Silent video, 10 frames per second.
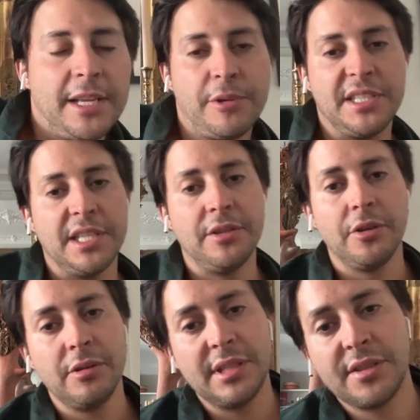equity,
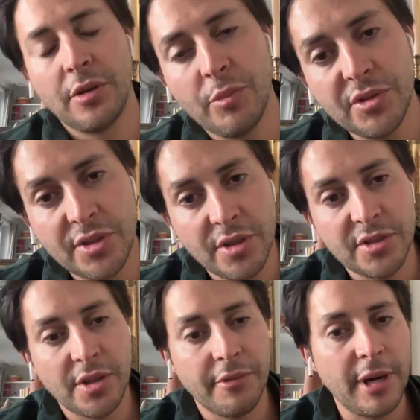it's almost a
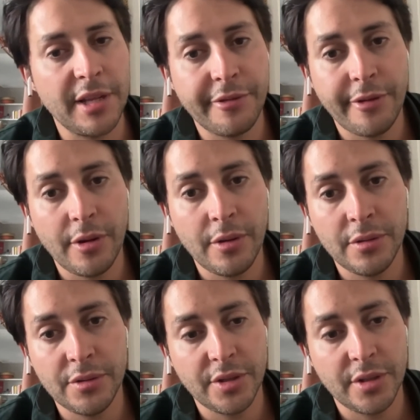sovereign
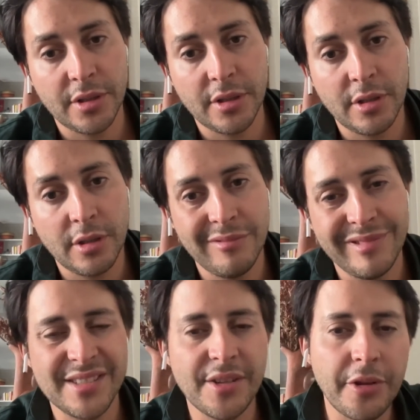fund.
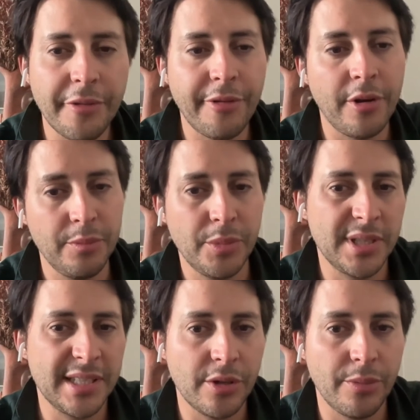It's not a fund, but
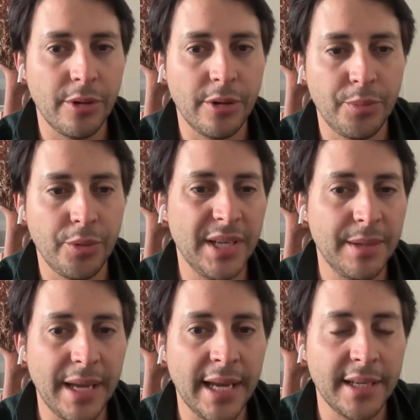it's a public
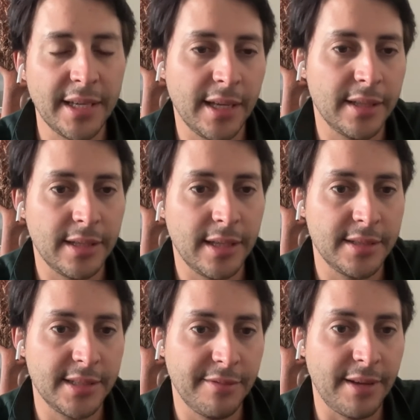bank, and
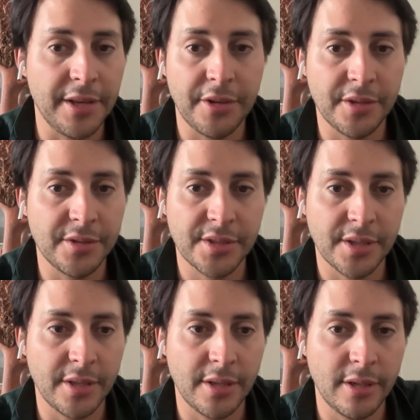they finance
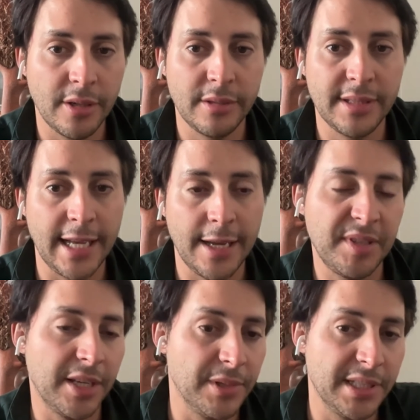debt,
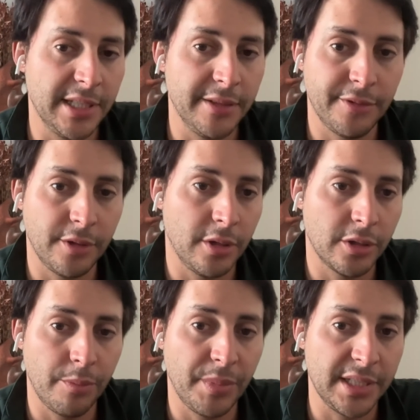equity for
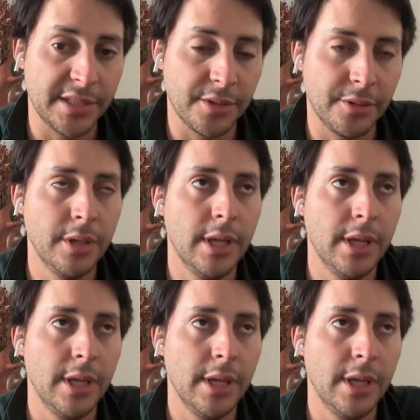companies, no?